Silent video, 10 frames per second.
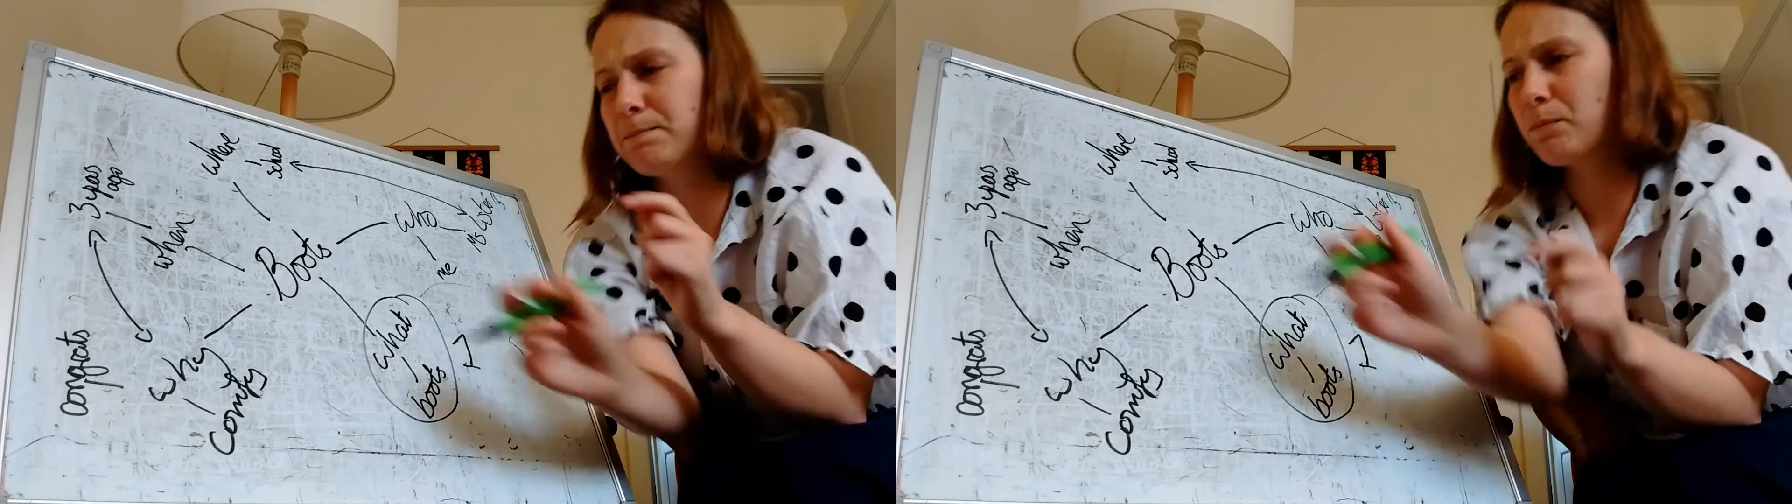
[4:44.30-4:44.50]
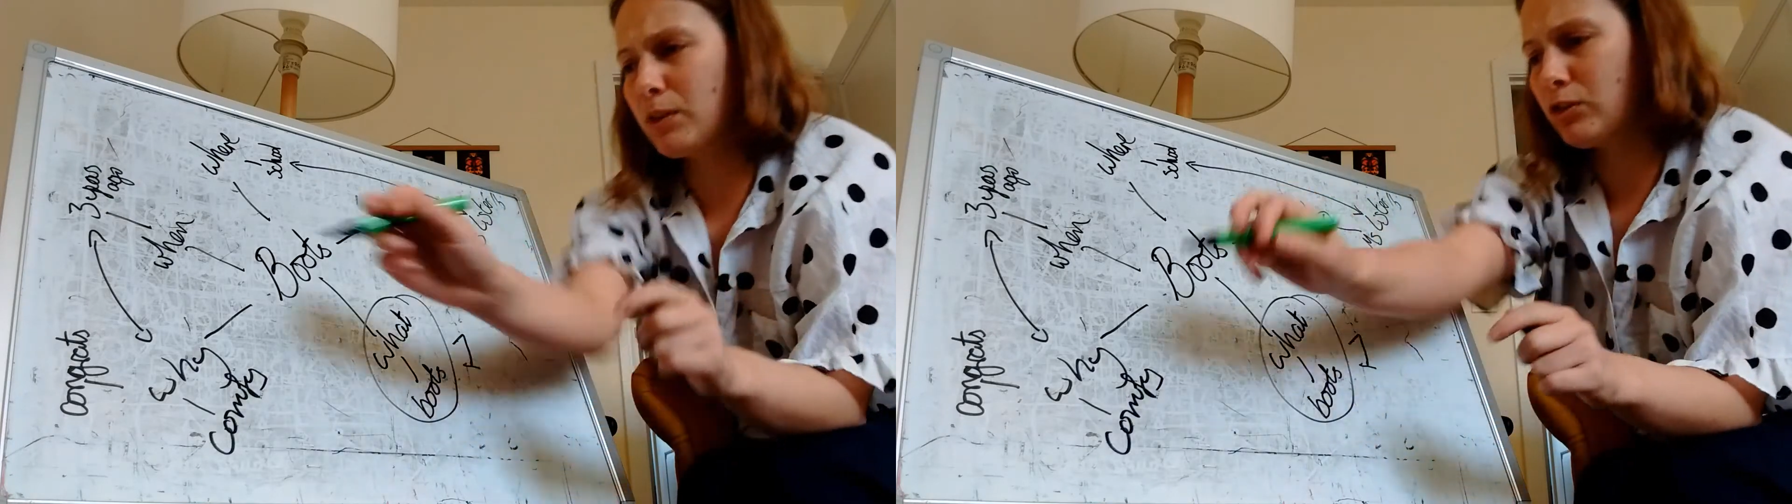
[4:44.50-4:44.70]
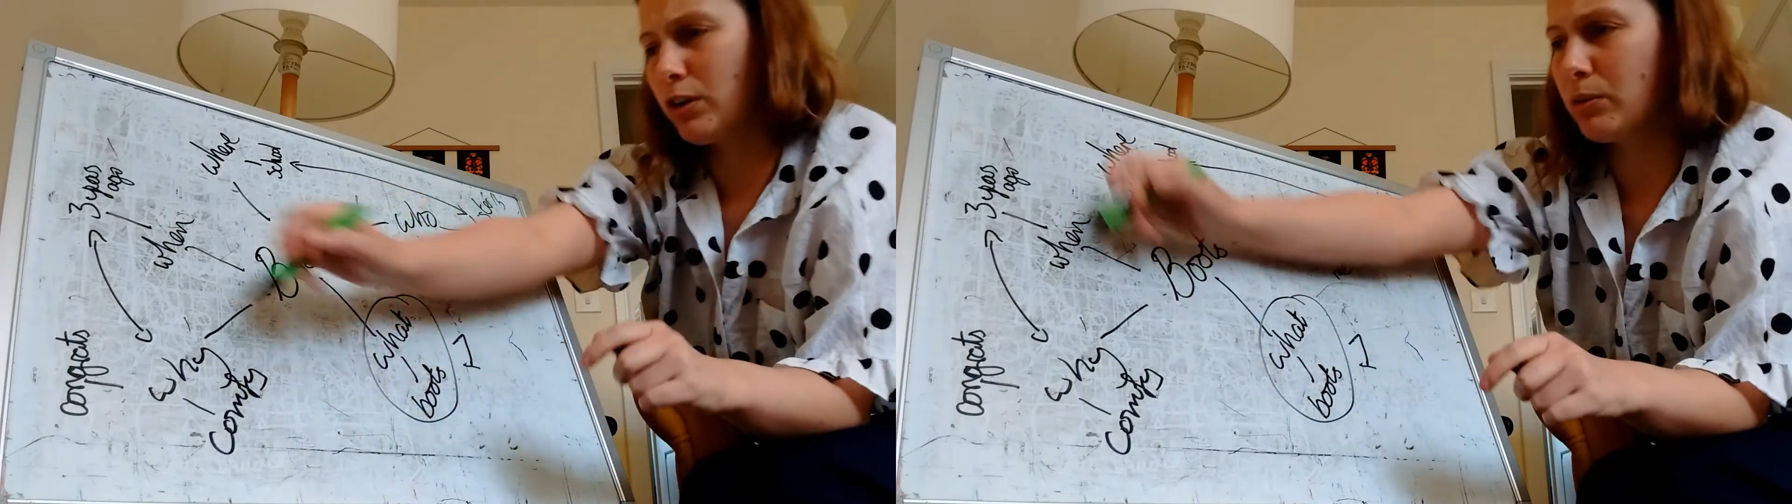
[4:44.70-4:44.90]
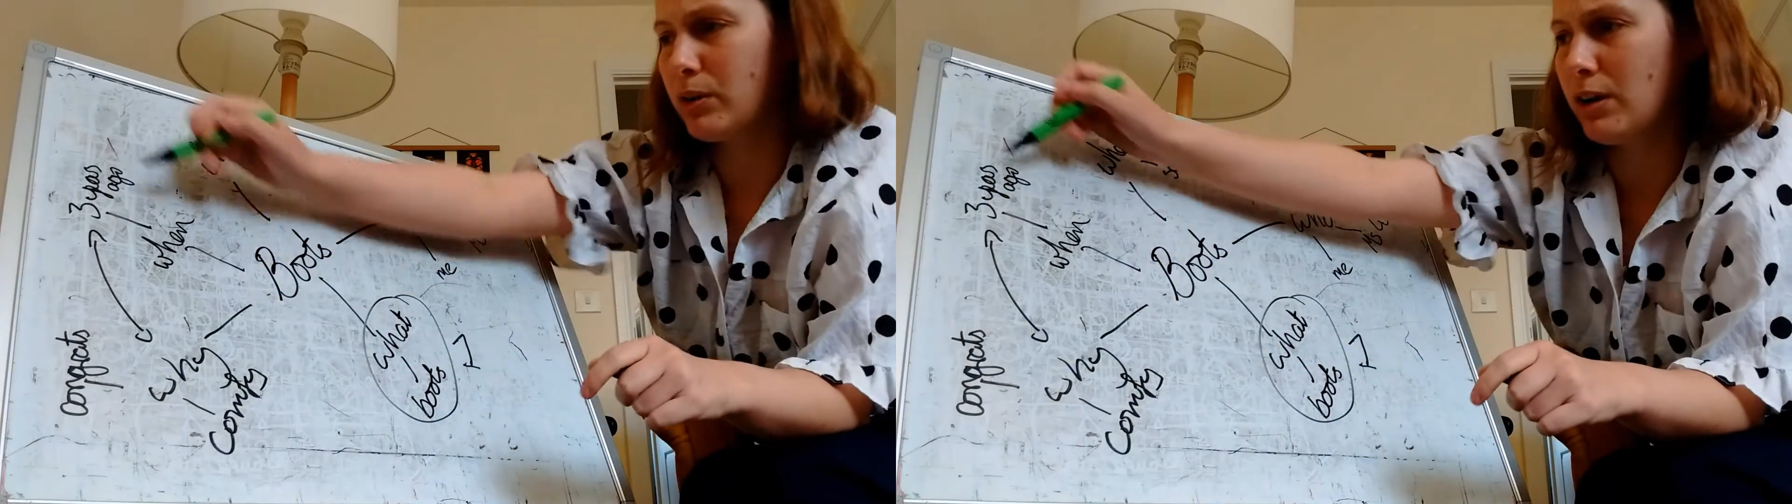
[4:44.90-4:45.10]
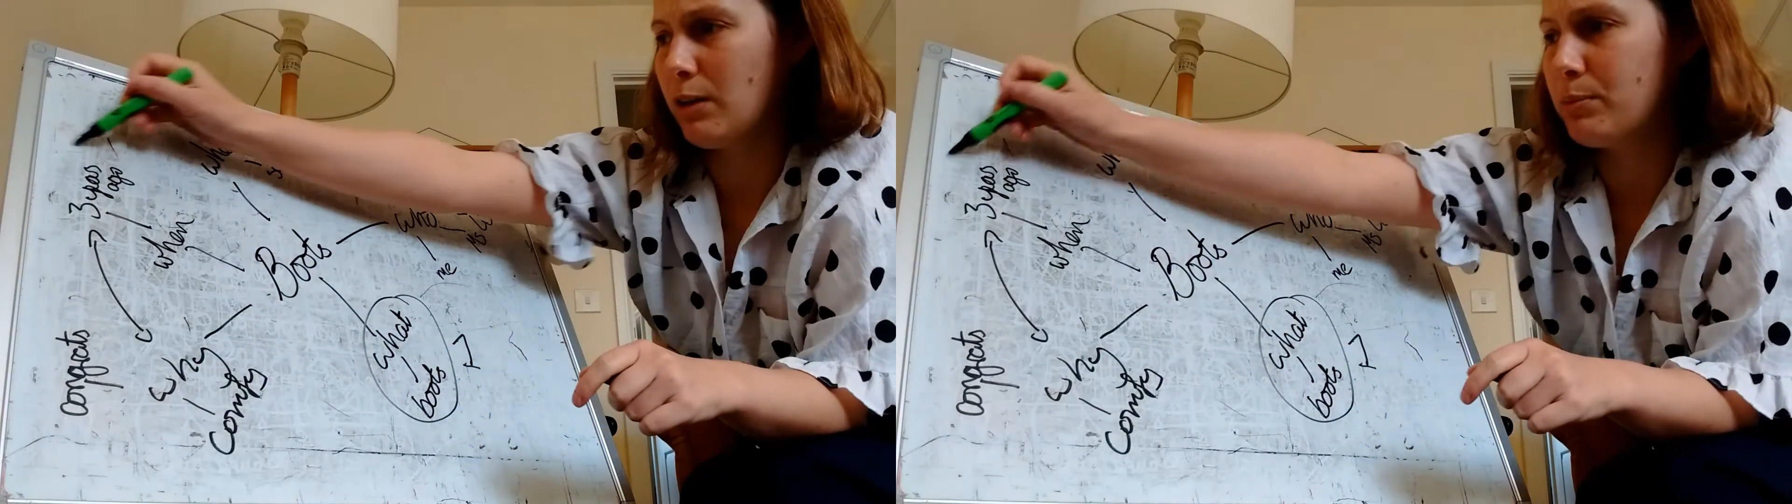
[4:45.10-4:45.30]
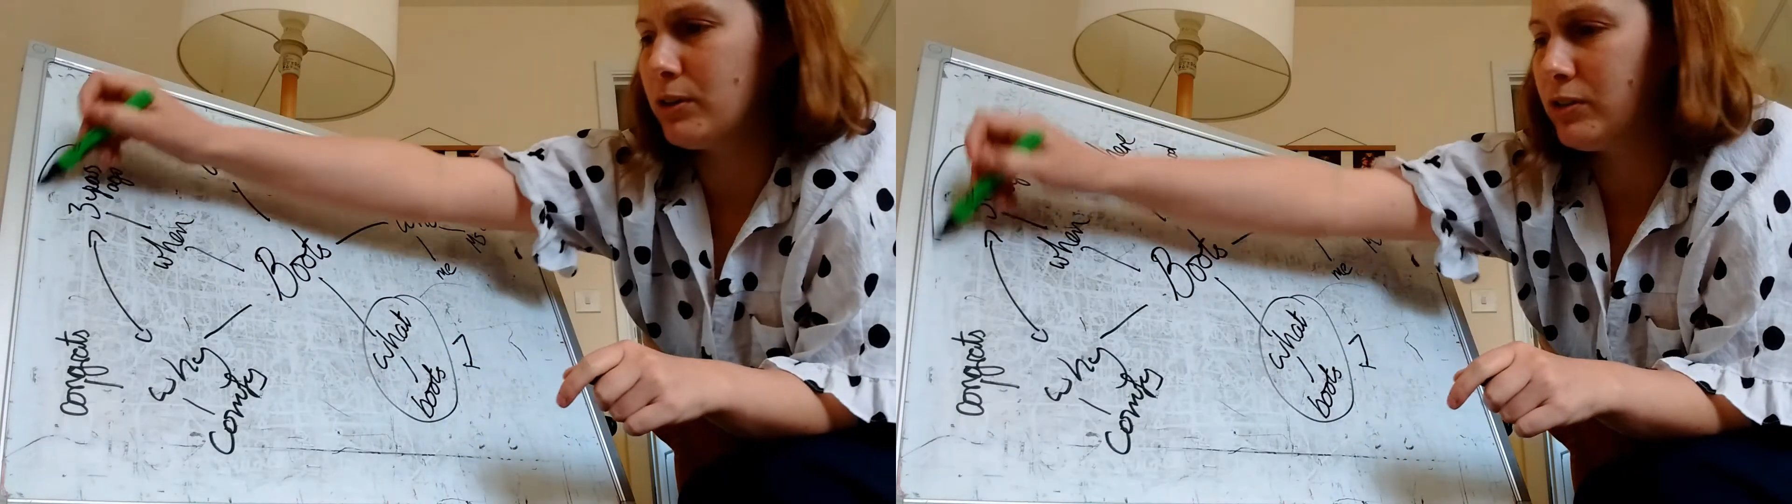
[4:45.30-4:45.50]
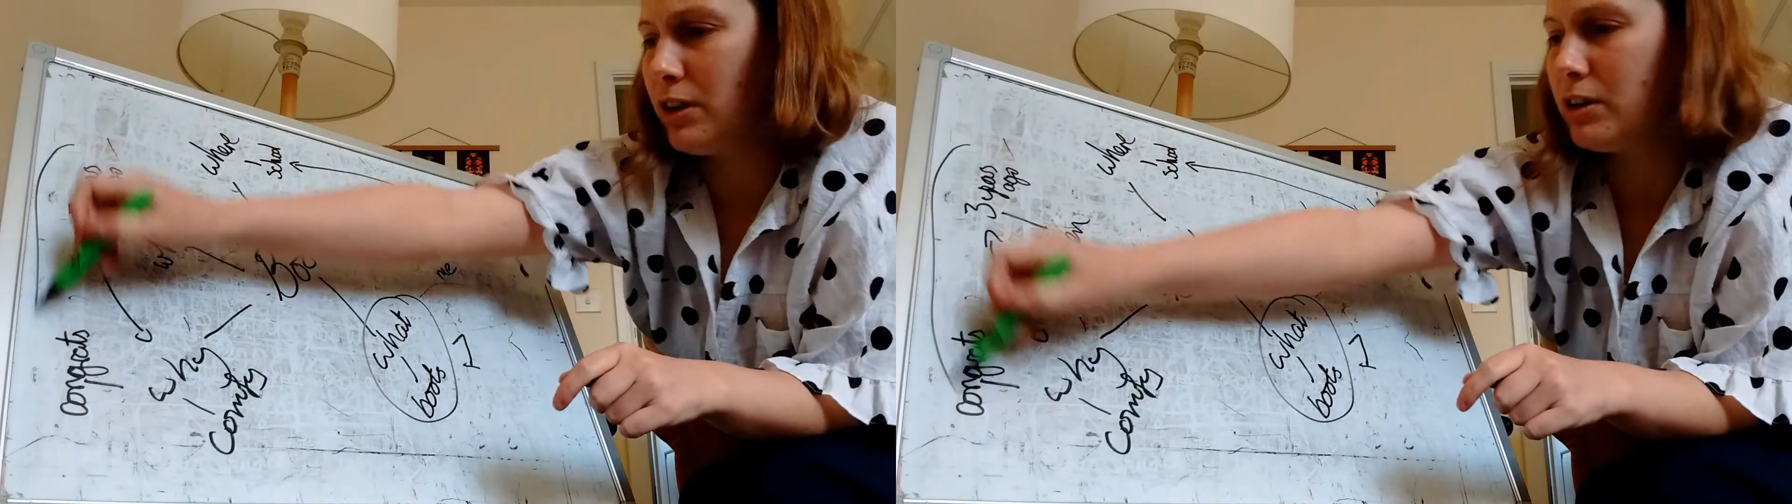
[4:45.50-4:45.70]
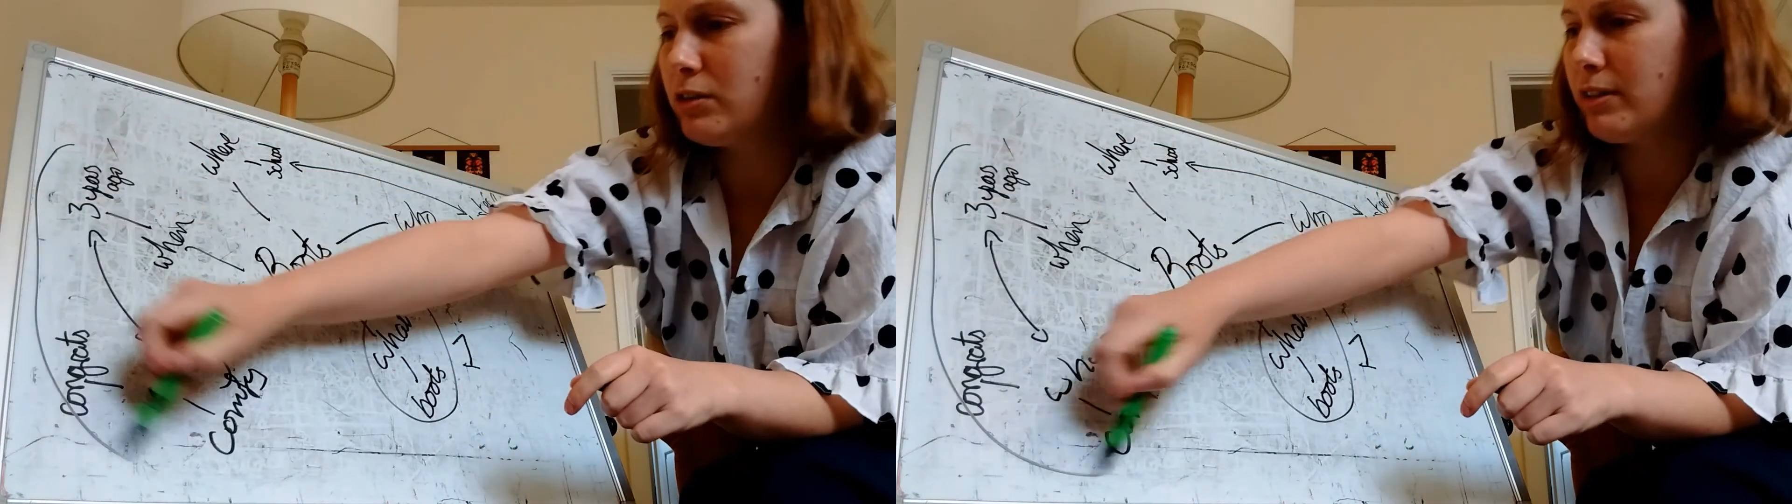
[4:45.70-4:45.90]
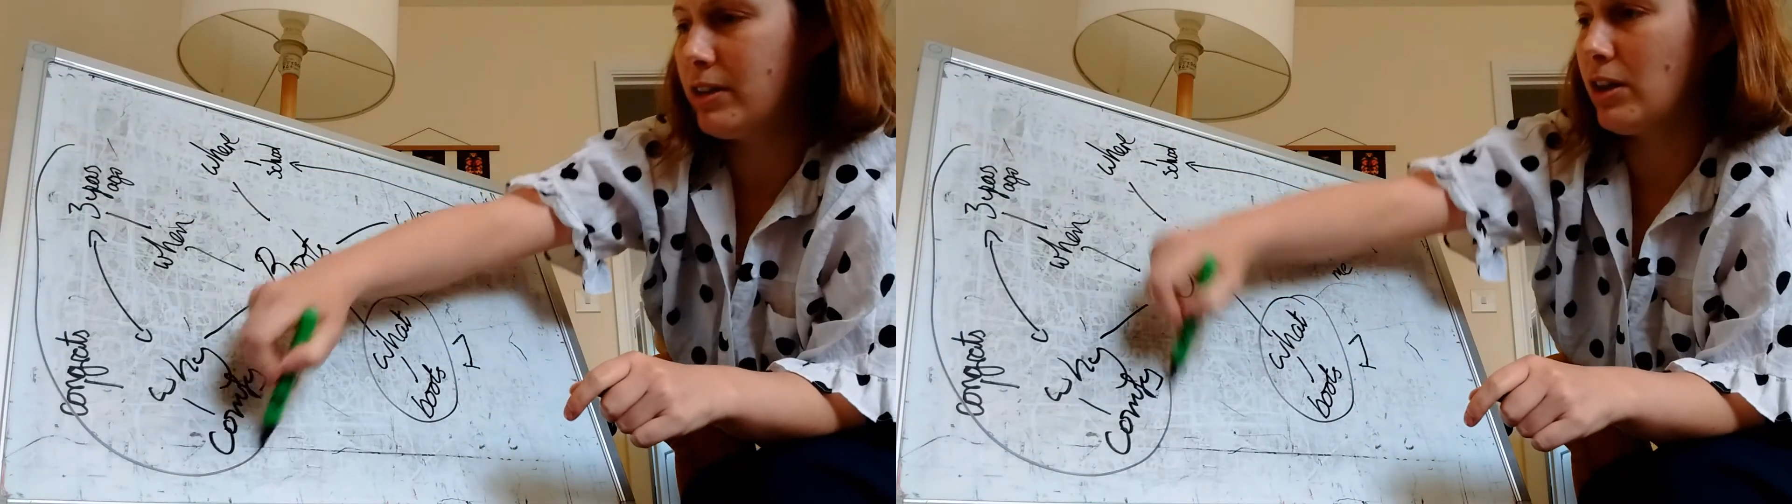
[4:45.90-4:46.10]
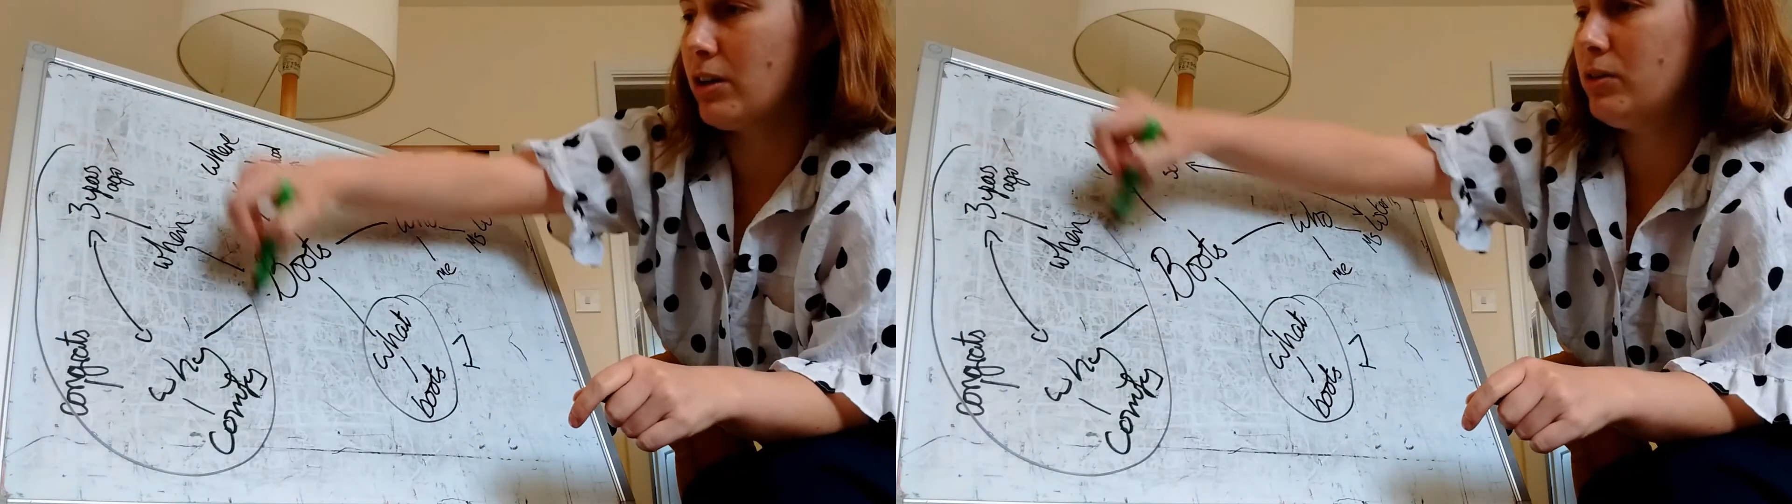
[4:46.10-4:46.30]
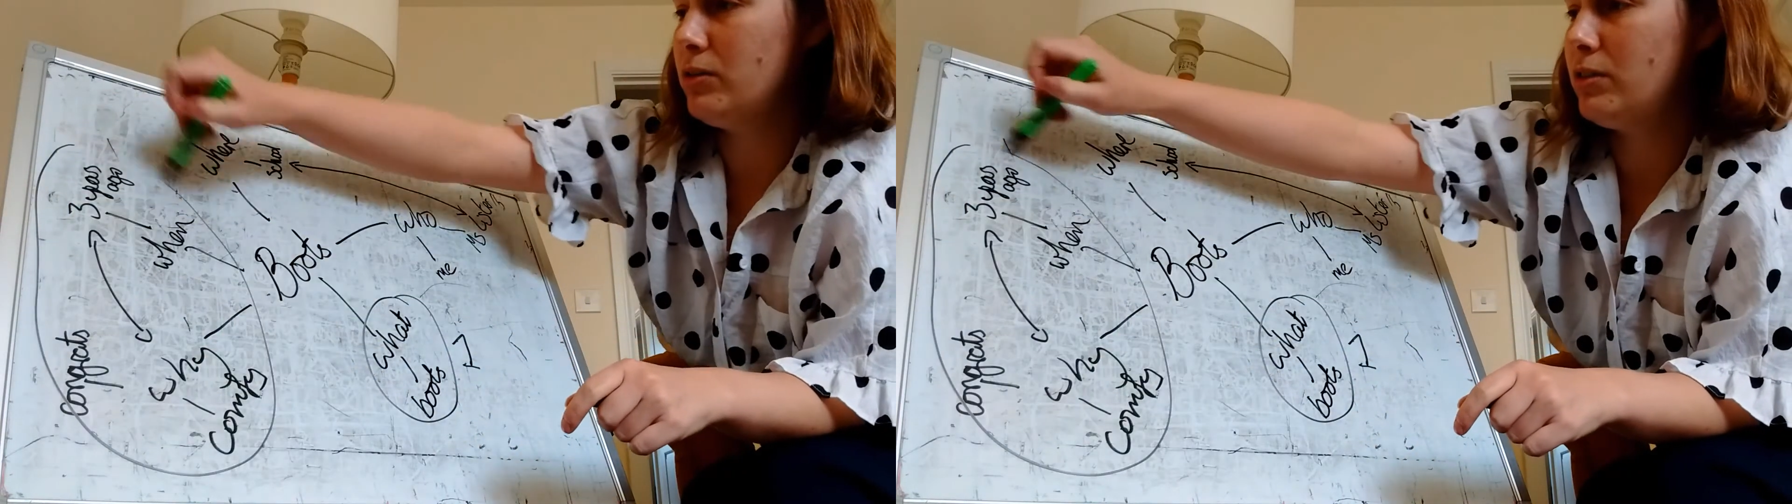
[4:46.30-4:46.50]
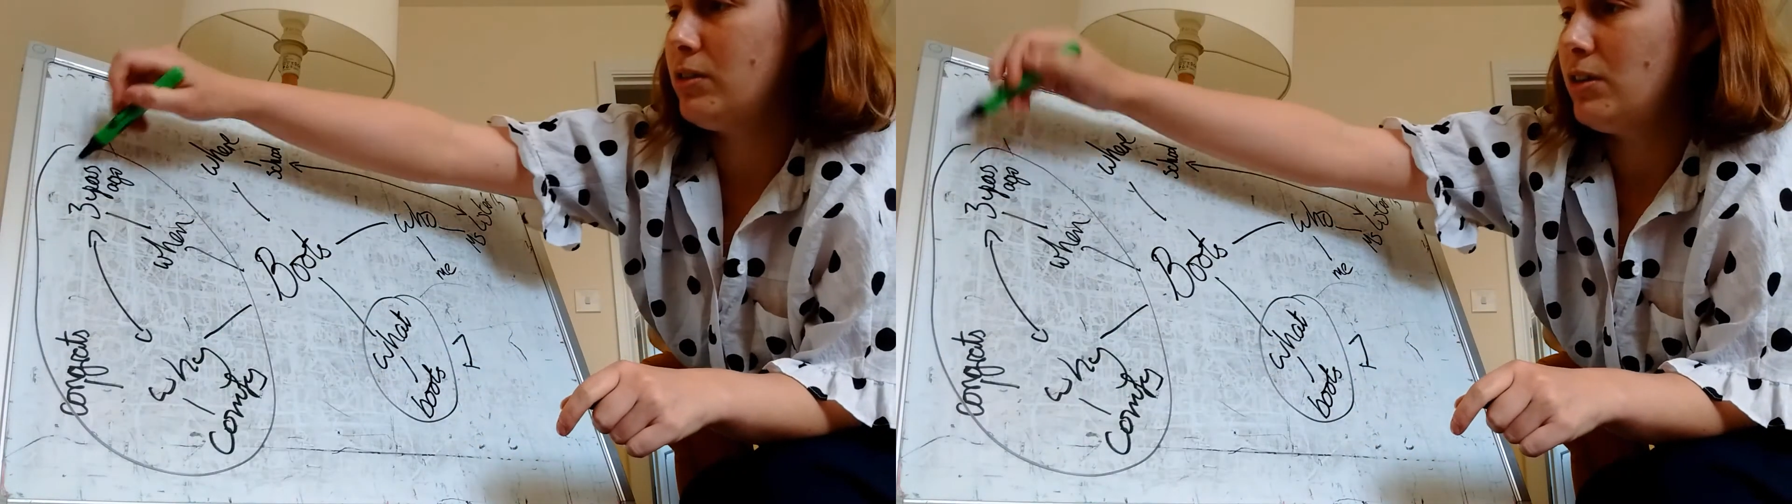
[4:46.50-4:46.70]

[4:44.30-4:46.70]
So I'll put a circle around those